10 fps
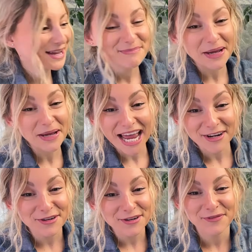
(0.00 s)
But I
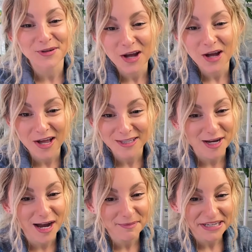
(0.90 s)
don't know if you caught the
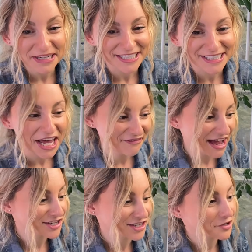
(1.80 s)
top end of the live
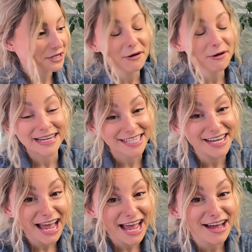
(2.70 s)
hash, Olio. I did
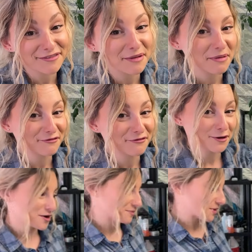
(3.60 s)
have my frozen water